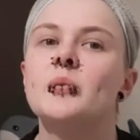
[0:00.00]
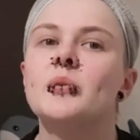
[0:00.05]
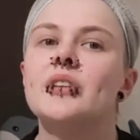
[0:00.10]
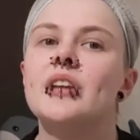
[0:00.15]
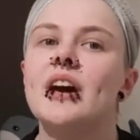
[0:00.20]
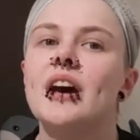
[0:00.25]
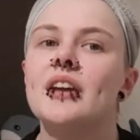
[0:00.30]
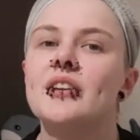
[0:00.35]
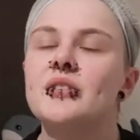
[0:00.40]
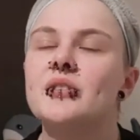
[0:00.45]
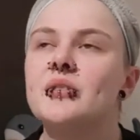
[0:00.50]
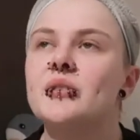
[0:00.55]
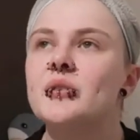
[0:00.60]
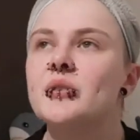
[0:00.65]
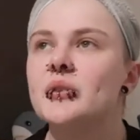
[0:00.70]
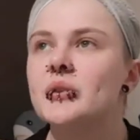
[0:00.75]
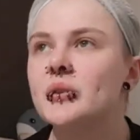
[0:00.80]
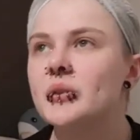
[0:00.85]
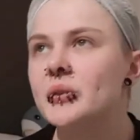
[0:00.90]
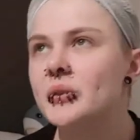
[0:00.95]
That
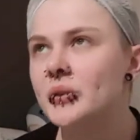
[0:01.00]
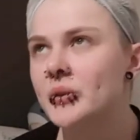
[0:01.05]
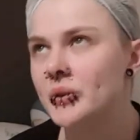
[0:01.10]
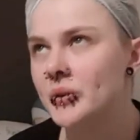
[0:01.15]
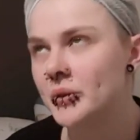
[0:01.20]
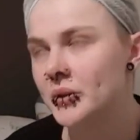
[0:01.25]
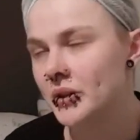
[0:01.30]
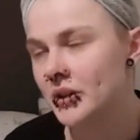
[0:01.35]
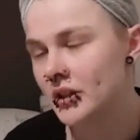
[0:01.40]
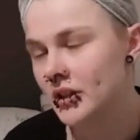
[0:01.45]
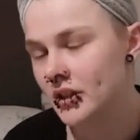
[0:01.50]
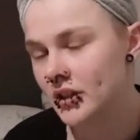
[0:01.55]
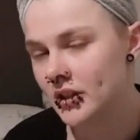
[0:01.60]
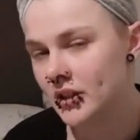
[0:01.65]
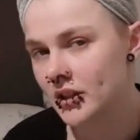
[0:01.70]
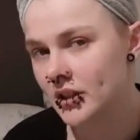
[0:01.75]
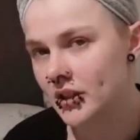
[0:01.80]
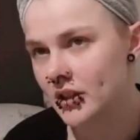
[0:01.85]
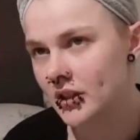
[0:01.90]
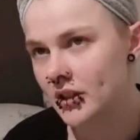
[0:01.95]
took
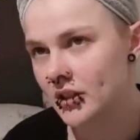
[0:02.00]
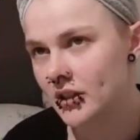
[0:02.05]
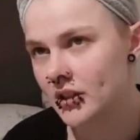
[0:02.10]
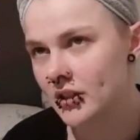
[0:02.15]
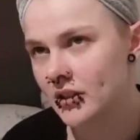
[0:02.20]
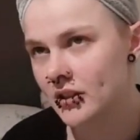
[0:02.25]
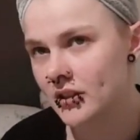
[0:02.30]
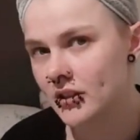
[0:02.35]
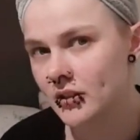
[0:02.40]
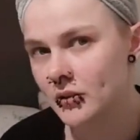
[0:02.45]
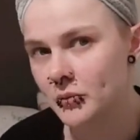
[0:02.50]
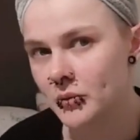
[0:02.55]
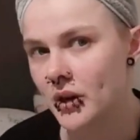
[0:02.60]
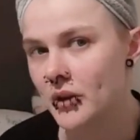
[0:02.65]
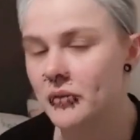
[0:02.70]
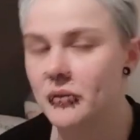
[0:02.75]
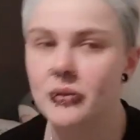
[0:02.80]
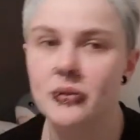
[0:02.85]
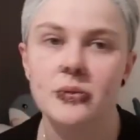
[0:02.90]
around